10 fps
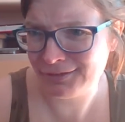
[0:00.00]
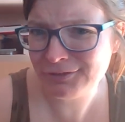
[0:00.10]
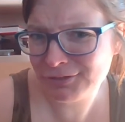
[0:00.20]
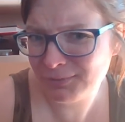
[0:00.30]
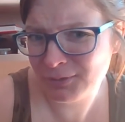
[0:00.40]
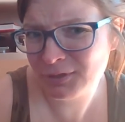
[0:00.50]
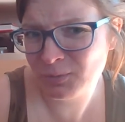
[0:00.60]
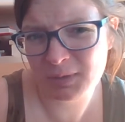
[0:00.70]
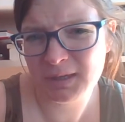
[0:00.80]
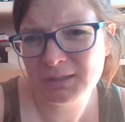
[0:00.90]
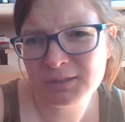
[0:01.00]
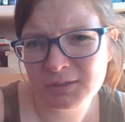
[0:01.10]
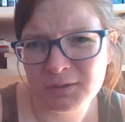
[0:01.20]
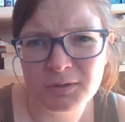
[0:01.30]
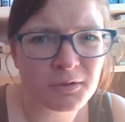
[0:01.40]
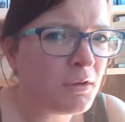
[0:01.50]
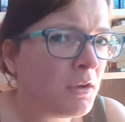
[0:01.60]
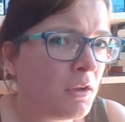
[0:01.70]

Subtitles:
lots of books with this, or